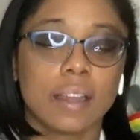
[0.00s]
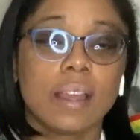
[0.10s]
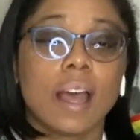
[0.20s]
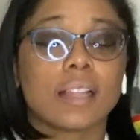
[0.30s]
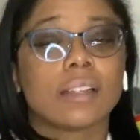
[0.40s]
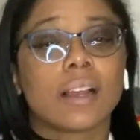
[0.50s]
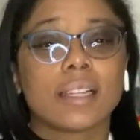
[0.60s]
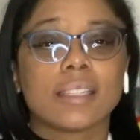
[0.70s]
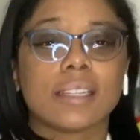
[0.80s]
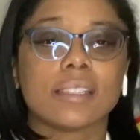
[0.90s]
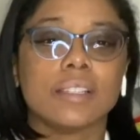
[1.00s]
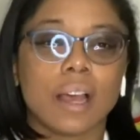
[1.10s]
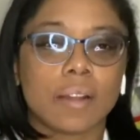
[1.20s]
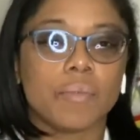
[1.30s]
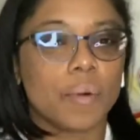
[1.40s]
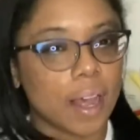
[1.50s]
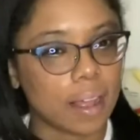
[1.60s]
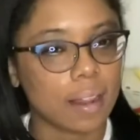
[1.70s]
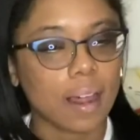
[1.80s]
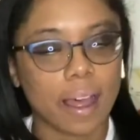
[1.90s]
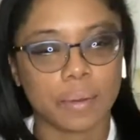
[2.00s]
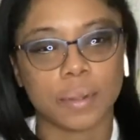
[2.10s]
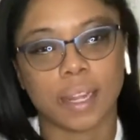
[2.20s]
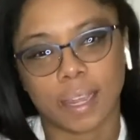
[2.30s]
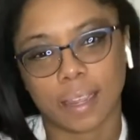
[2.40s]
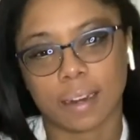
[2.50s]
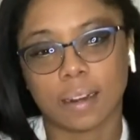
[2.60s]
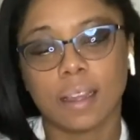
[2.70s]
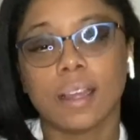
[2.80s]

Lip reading: as long as it's done well, I will like it.